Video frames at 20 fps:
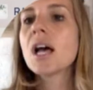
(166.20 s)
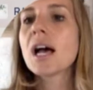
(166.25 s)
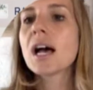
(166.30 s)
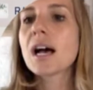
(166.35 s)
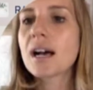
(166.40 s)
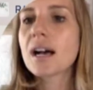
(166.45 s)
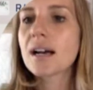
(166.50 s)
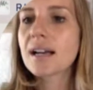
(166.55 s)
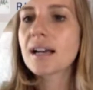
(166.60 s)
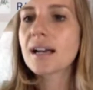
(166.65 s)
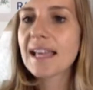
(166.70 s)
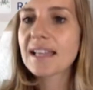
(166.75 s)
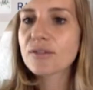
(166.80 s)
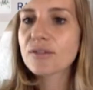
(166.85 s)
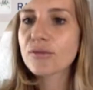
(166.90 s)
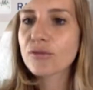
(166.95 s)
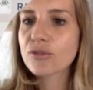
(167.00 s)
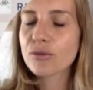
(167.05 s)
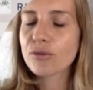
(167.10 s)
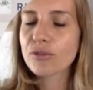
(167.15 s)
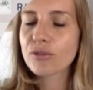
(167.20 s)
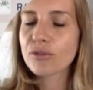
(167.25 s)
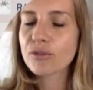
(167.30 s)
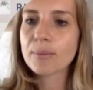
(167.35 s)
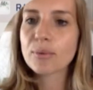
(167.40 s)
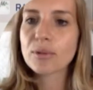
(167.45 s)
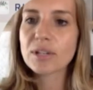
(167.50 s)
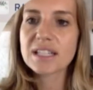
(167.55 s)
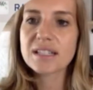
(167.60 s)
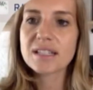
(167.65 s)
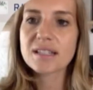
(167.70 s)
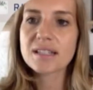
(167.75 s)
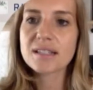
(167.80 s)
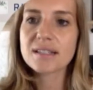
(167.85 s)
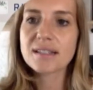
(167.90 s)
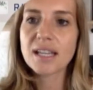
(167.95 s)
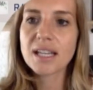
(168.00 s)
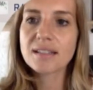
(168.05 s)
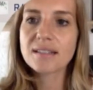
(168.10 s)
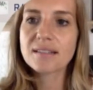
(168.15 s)
Uh, and for, so, for example, let's
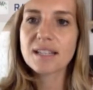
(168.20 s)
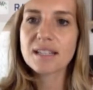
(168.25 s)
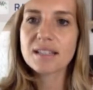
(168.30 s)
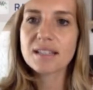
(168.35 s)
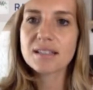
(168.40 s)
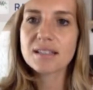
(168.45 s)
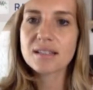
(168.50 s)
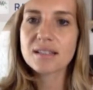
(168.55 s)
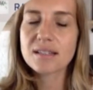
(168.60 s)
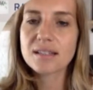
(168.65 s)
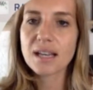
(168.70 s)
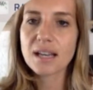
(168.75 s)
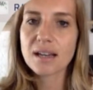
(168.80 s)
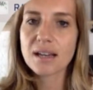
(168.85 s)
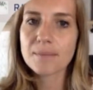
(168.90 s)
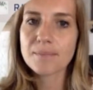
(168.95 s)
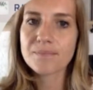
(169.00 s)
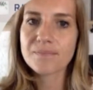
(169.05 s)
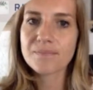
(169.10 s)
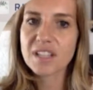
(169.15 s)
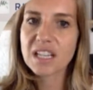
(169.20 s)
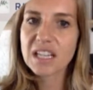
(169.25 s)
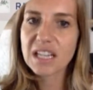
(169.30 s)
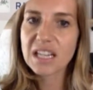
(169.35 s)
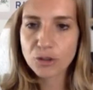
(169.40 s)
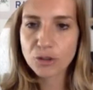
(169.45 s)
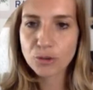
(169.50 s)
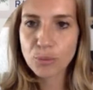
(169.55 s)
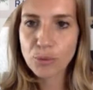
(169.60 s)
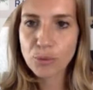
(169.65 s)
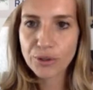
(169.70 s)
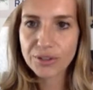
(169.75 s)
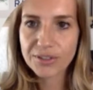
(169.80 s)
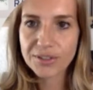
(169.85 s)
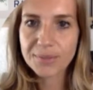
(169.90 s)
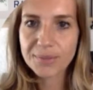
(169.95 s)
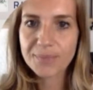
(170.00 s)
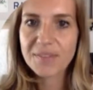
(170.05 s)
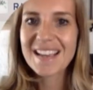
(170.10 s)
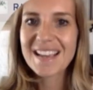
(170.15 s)
take this um, client board.
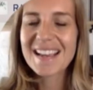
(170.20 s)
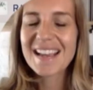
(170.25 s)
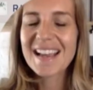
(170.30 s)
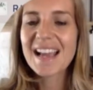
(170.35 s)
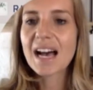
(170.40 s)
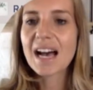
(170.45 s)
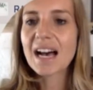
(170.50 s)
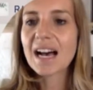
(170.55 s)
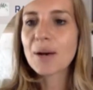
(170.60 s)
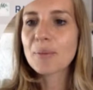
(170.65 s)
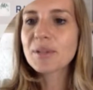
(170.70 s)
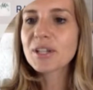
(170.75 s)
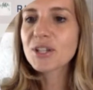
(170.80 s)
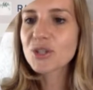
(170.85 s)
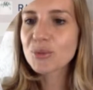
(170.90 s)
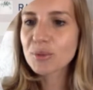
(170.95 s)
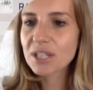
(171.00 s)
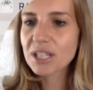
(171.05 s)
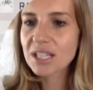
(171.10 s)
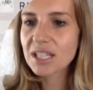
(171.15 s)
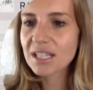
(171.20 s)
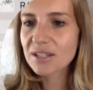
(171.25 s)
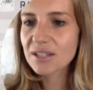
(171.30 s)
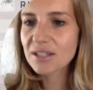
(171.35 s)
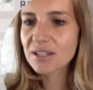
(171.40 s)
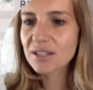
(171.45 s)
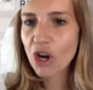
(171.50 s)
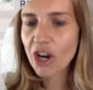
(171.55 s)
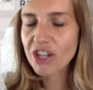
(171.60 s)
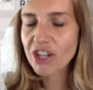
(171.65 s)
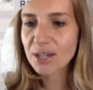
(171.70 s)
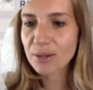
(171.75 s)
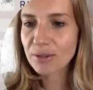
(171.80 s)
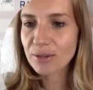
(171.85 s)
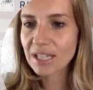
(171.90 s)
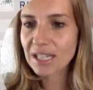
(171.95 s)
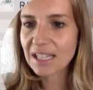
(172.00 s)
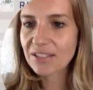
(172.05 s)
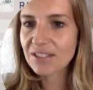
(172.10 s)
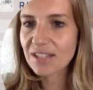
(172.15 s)
Uh, because we charge
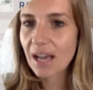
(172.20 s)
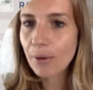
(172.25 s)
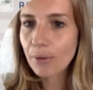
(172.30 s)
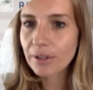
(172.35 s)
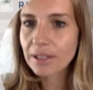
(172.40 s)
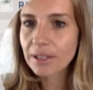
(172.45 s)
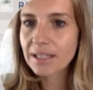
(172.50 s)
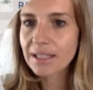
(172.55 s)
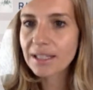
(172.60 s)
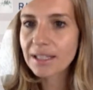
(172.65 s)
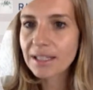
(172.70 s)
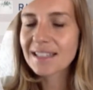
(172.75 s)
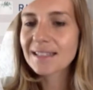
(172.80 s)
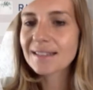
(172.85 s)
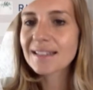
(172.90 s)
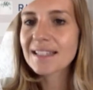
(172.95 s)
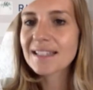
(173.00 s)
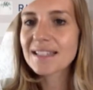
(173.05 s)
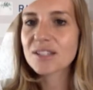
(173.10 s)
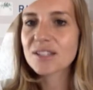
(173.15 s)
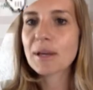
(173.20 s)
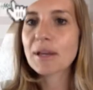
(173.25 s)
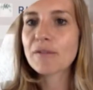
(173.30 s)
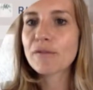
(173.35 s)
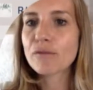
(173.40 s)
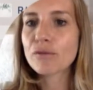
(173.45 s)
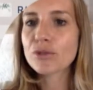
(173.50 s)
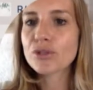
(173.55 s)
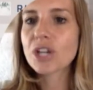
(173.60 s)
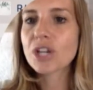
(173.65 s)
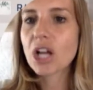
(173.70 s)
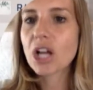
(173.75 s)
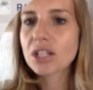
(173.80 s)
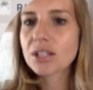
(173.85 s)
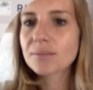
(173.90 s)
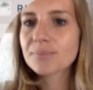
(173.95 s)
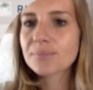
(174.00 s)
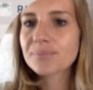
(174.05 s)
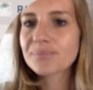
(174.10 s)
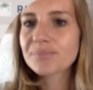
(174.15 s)
our clients hourly, this is my first
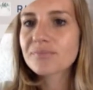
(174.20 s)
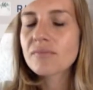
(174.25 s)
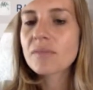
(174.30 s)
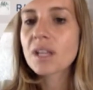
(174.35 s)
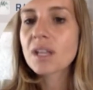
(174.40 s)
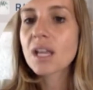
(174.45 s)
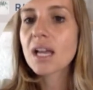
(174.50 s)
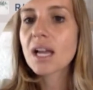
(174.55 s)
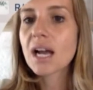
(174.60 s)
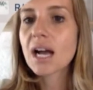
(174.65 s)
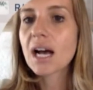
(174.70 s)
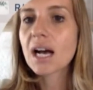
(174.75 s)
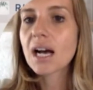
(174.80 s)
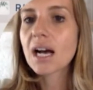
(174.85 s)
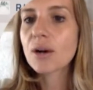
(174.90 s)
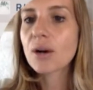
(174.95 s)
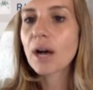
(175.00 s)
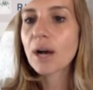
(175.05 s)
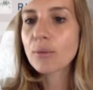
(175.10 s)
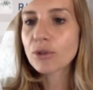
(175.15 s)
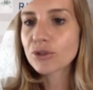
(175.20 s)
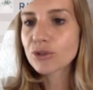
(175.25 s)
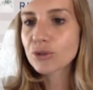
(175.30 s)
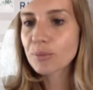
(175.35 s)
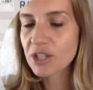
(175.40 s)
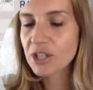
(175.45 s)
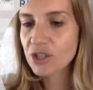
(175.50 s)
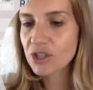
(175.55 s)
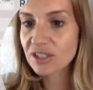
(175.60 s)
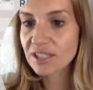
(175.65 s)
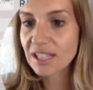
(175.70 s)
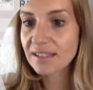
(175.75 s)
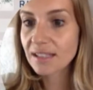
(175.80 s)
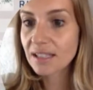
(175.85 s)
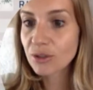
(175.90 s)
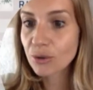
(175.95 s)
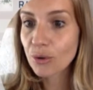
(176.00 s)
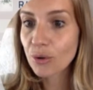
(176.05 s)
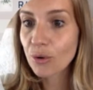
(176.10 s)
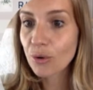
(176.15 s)
column. Uh, I want to make sure that they
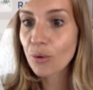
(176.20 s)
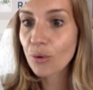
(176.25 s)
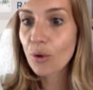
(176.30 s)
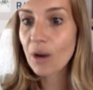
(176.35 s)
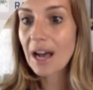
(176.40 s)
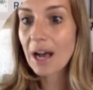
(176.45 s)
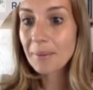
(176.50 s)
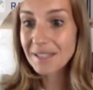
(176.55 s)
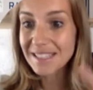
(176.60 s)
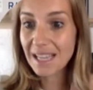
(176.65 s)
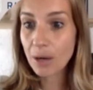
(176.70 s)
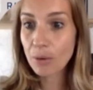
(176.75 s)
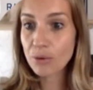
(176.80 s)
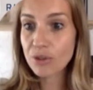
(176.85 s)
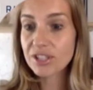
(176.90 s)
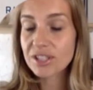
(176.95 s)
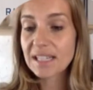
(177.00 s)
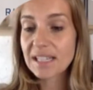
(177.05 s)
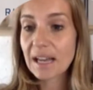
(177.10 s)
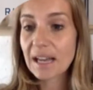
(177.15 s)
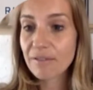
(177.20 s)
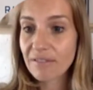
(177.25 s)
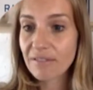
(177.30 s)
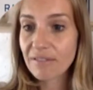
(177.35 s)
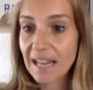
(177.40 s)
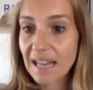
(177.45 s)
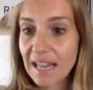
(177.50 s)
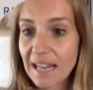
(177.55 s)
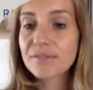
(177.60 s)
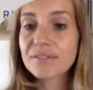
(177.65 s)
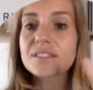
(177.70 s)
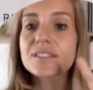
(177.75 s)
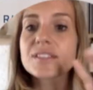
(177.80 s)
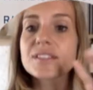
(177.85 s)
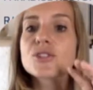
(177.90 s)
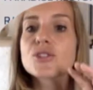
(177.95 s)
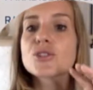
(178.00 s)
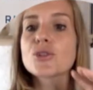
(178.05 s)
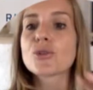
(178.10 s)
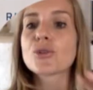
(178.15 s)
know how many hours they have left.
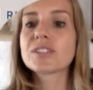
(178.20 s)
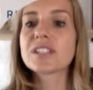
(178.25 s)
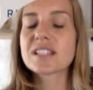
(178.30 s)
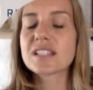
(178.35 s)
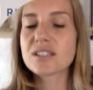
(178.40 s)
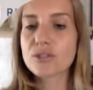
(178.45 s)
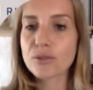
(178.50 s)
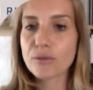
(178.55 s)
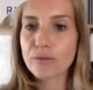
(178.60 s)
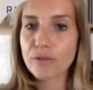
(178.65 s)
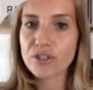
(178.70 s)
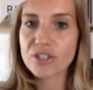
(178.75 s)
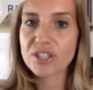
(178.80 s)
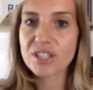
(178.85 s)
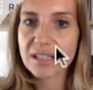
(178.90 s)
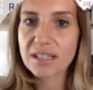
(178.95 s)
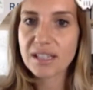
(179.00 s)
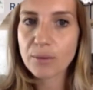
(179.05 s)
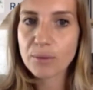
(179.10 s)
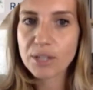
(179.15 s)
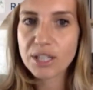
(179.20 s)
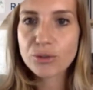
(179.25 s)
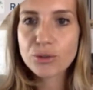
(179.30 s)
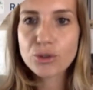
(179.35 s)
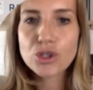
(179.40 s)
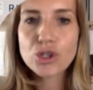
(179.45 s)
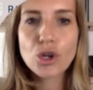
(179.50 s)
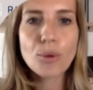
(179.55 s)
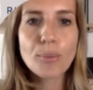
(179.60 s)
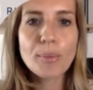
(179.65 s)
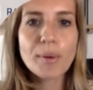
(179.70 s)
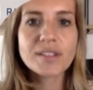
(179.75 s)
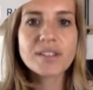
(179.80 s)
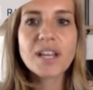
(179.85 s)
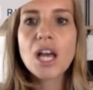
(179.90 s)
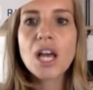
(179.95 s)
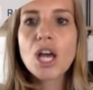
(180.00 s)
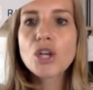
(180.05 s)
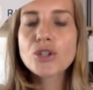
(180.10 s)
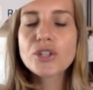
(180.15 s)
So this is the first thing that I wanted to show, but
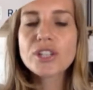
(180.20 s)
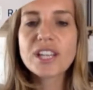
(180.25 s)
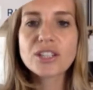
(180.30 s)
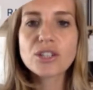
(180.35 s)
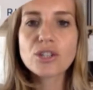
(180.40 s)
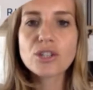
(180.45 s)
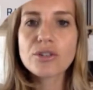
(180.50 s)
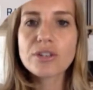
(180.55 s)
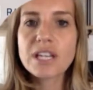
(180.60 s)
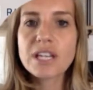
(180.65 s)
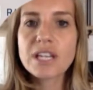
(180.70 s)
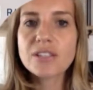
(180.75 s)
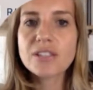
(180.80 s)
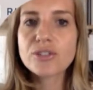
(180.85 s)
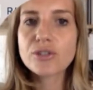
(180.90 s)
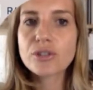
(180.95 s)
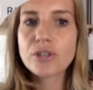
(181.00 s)
you can create your